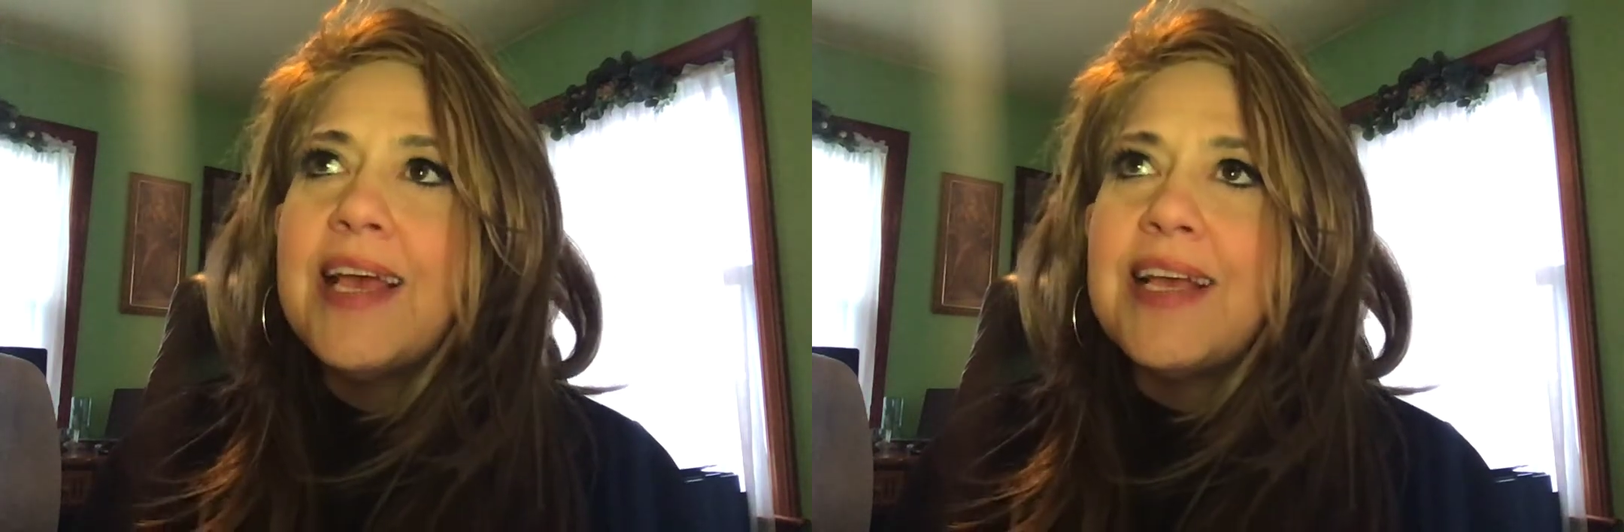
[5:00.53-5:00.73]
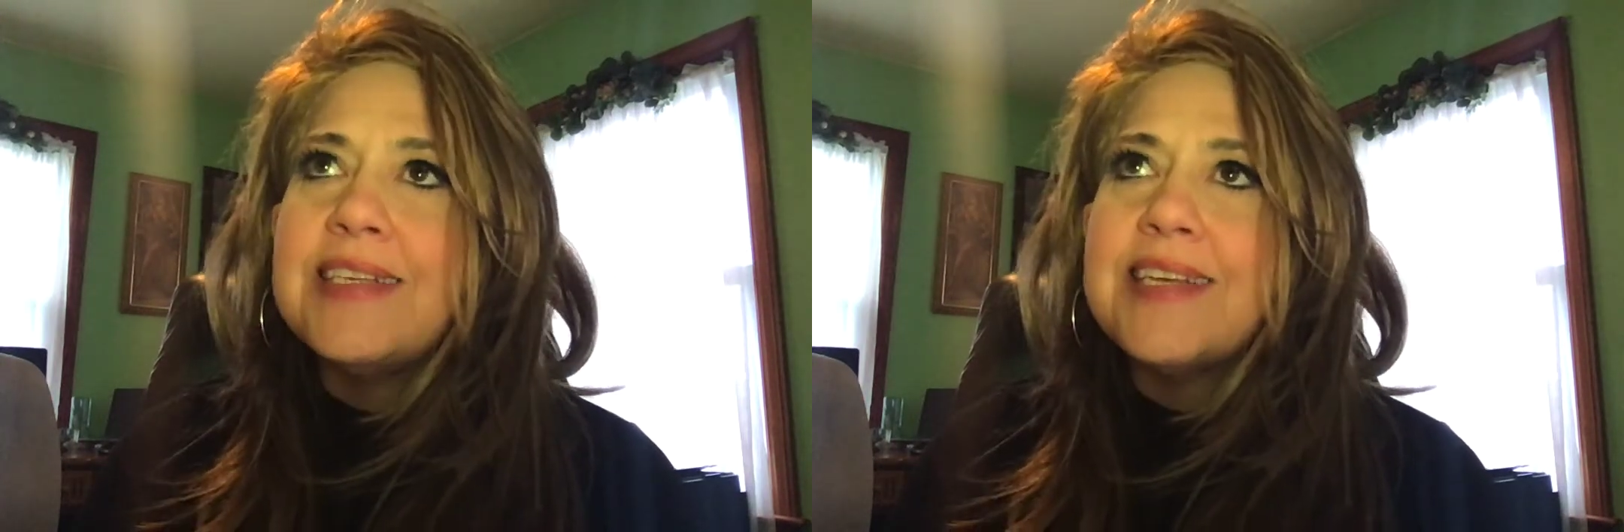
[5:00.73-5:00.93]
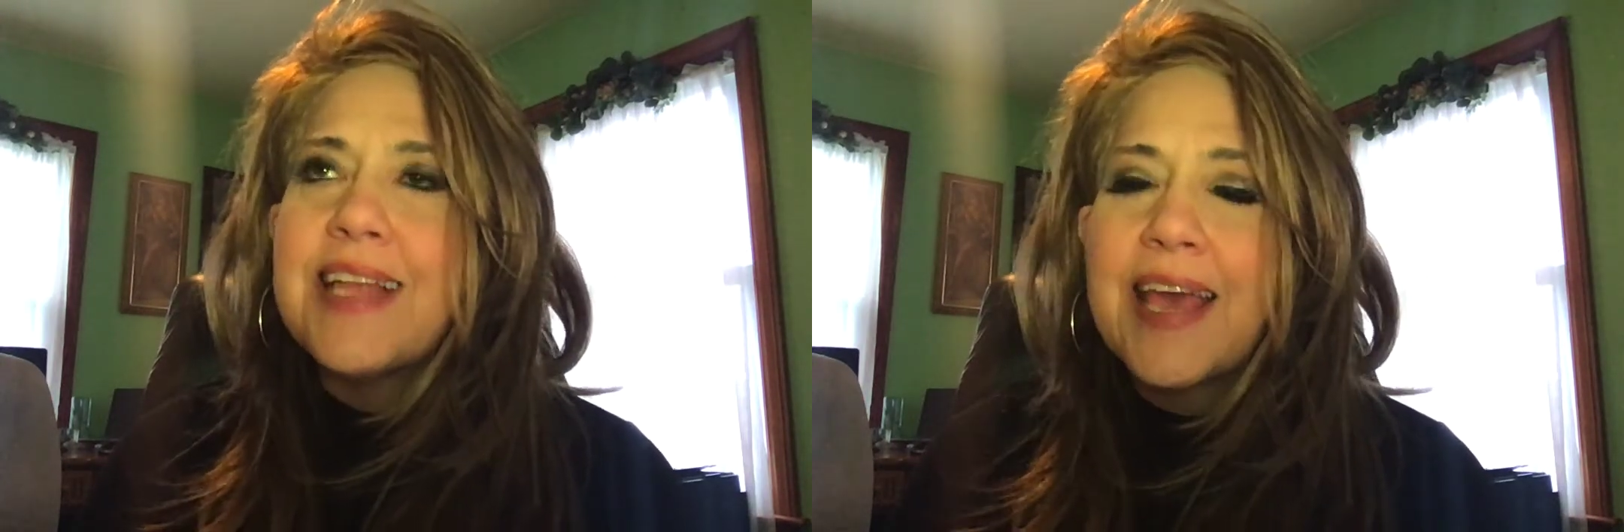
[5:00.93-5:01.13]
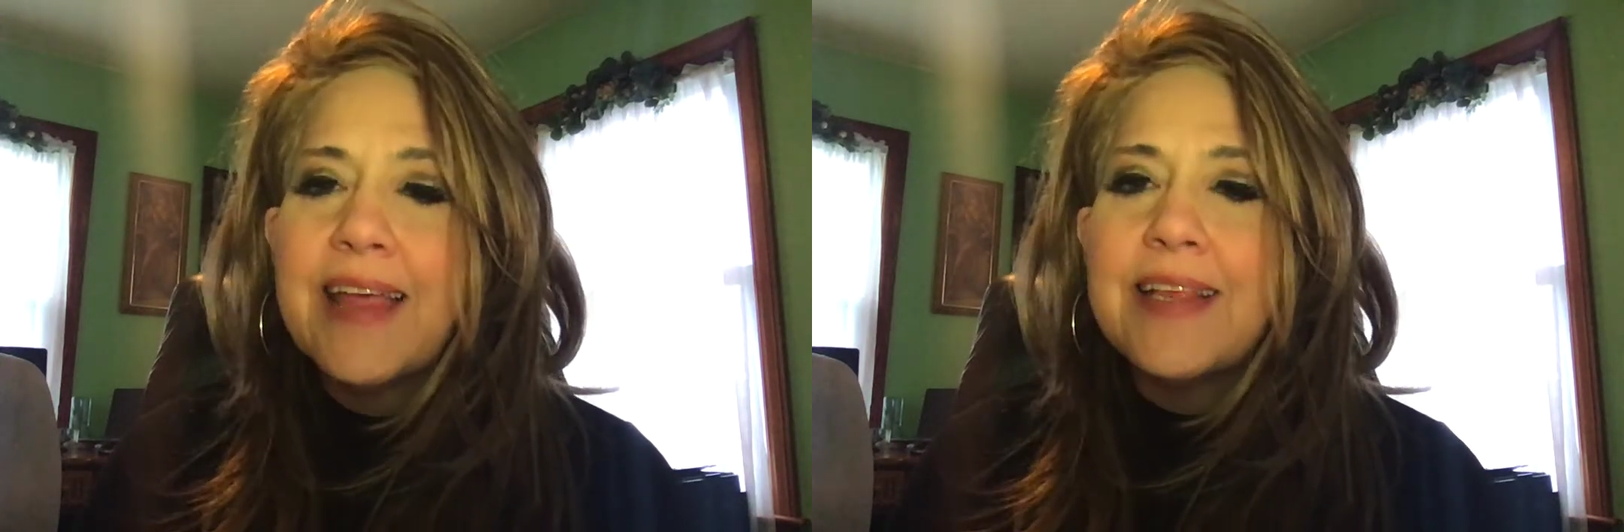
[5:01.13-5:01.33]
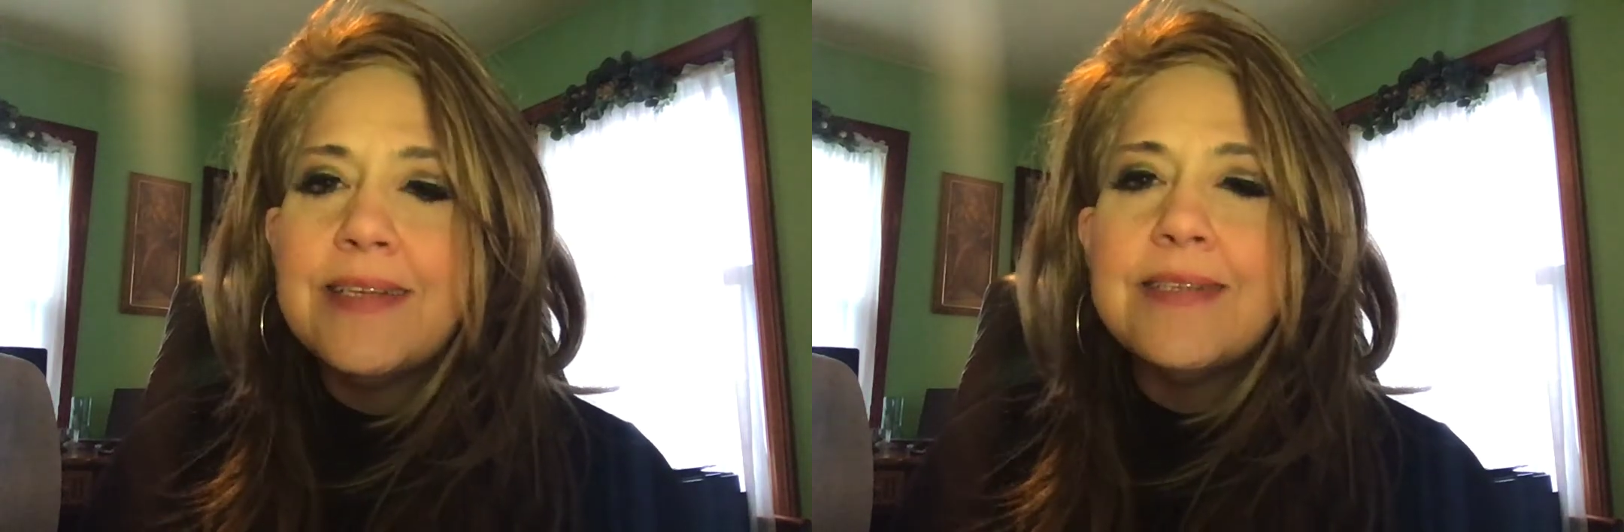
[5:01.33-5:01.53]
He said,
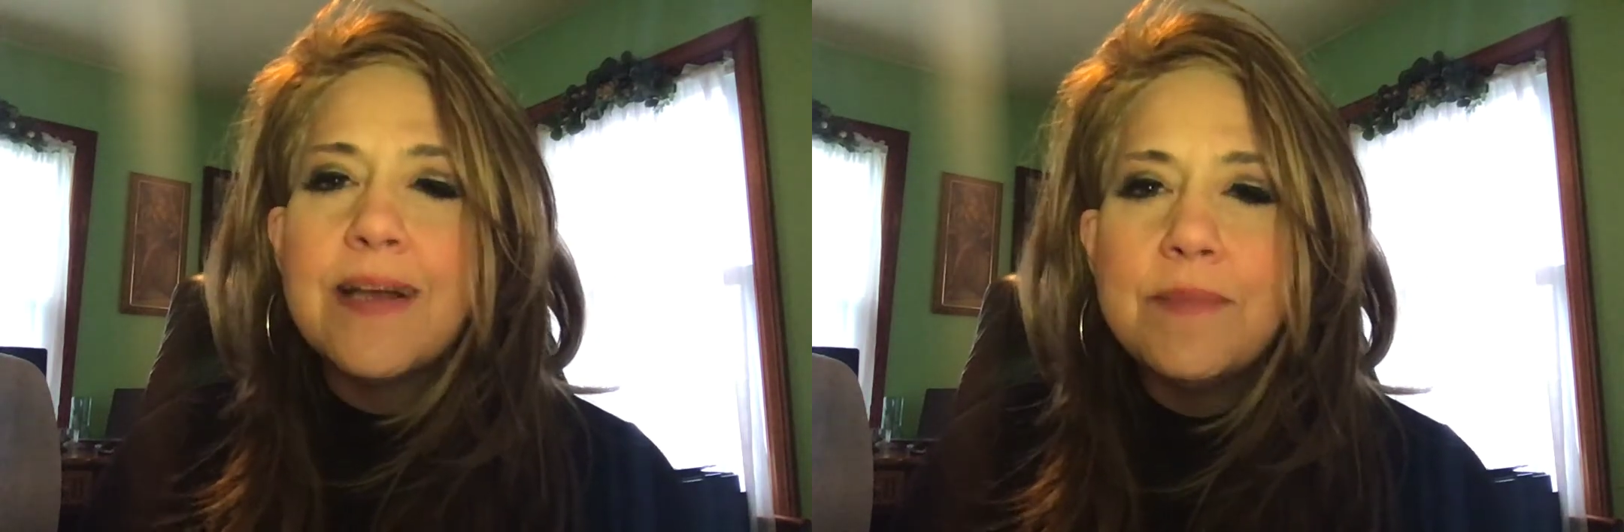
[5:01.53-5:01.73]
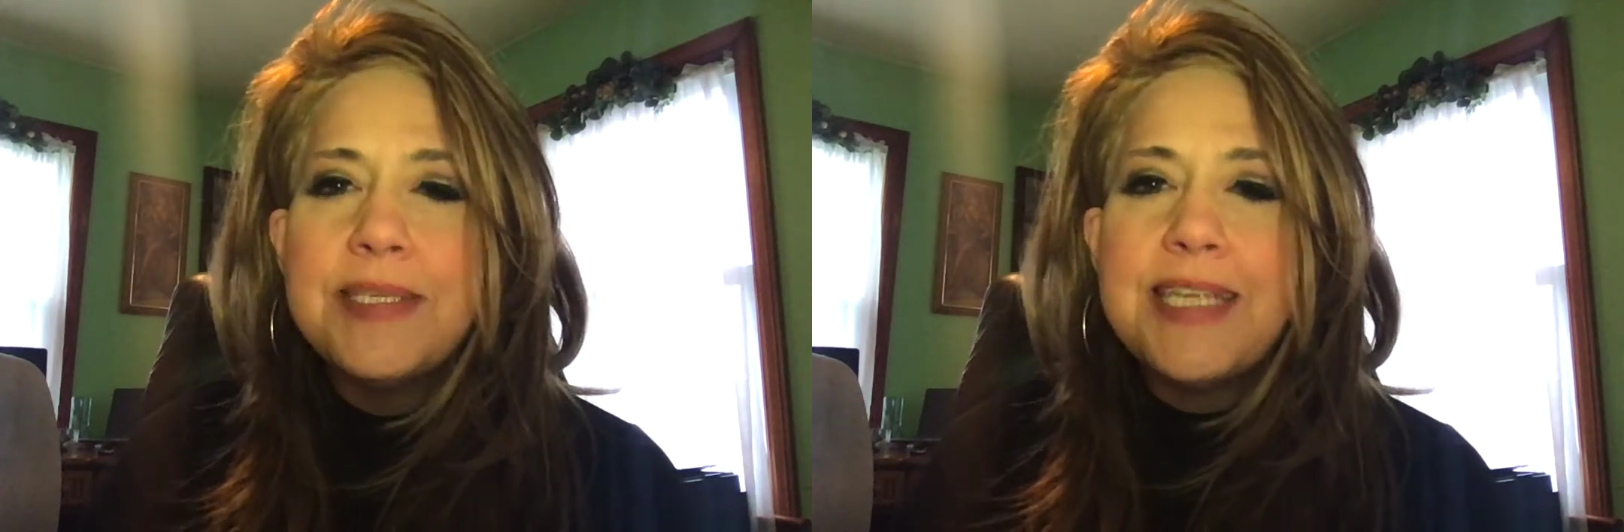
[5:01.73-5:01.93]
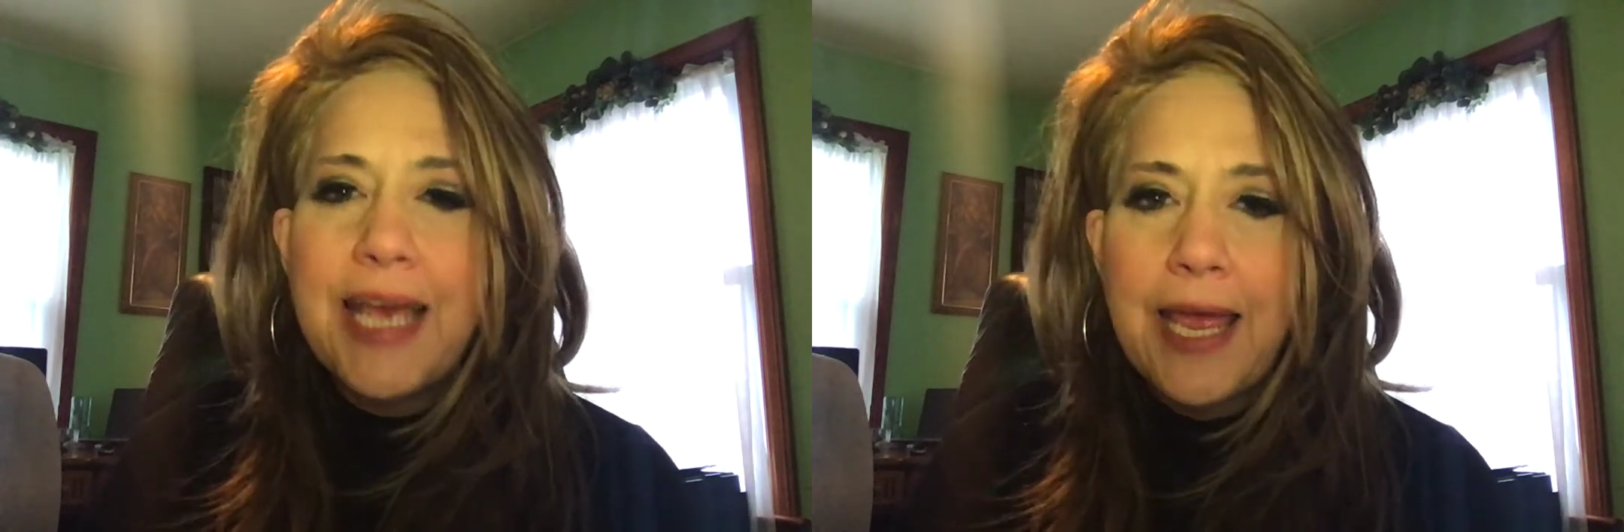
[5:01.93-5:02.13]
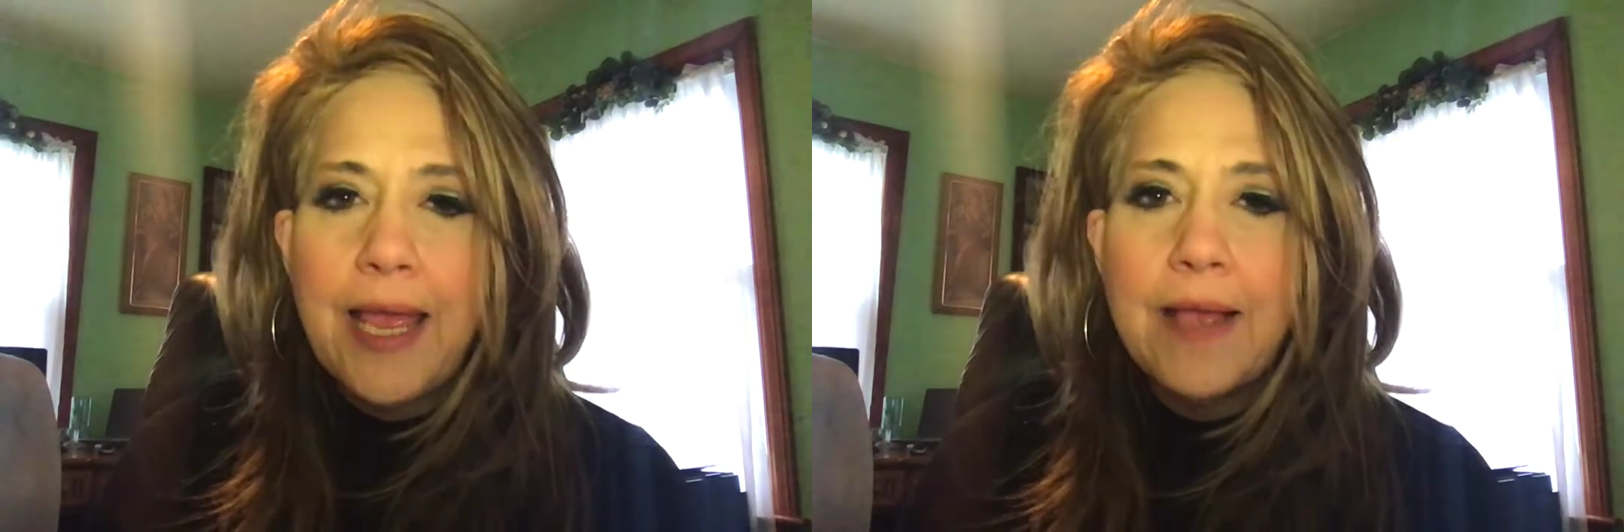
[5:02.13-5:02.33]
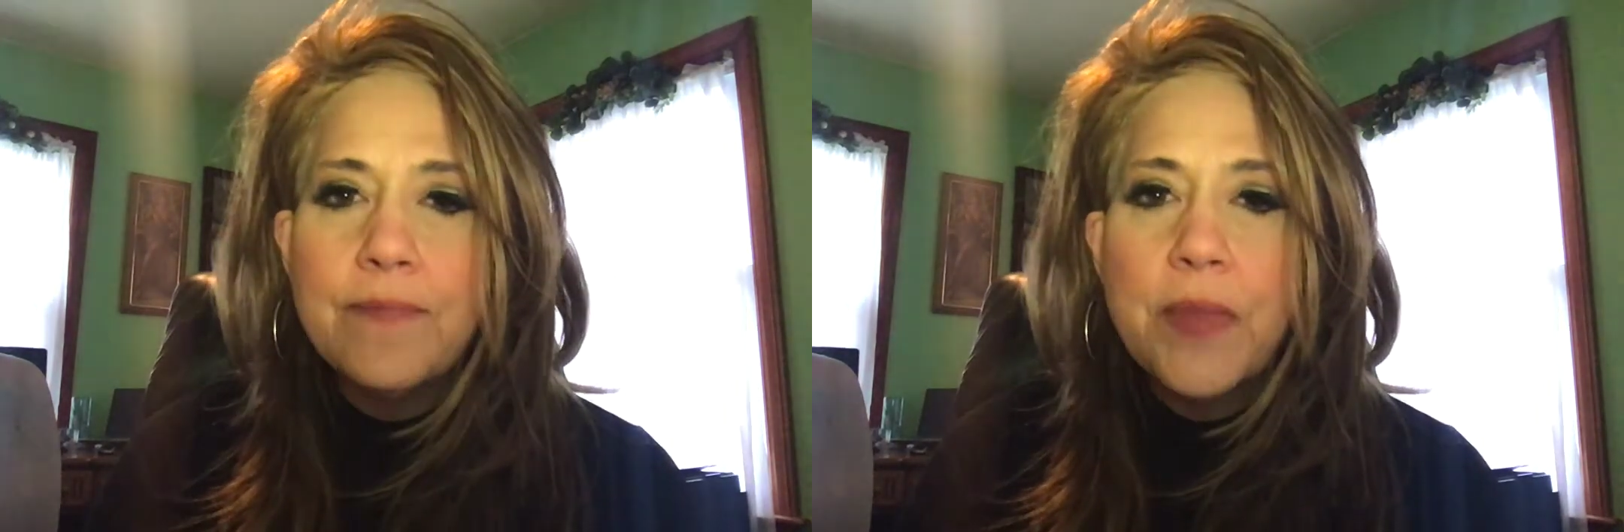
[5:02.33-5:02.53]
Kathy,
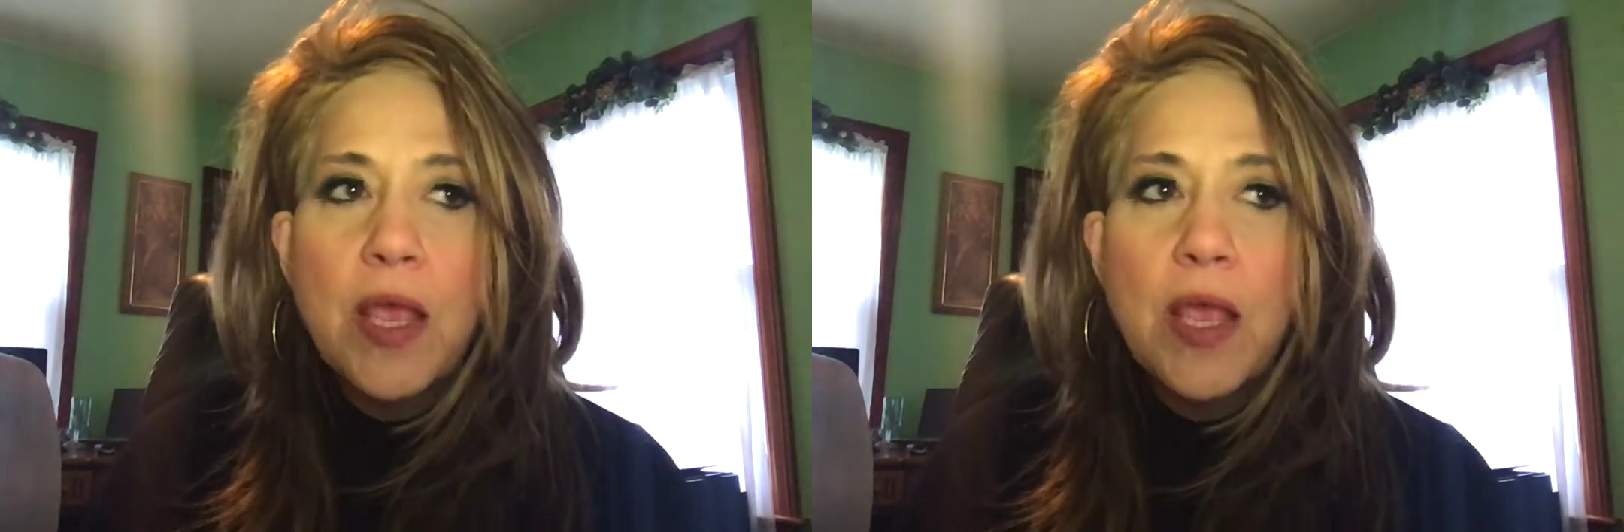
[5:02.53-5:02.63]
someday